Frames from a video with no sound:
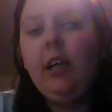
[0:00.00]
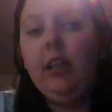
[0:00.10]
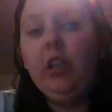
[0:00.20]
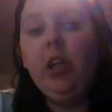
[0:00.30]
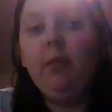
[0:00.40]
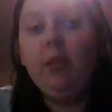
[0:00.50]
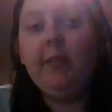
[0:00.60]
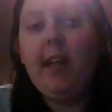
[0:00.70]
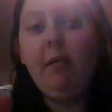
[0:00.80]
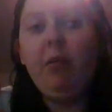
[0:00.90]
in terms
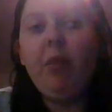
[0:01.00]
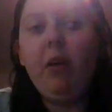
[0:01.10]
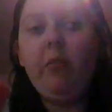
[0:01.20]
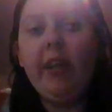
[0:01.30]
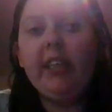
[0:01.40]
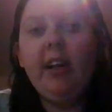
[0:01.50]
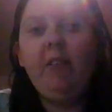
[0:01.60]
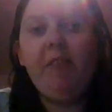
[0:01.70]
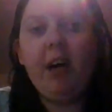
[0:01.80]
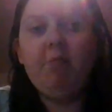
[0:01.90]
of keeping both
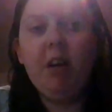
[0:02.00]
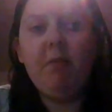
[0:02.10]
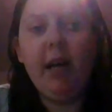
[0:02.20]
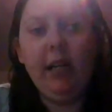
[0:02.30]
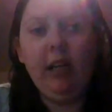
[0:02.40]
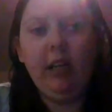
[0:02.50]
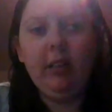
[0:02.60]
myself and my pet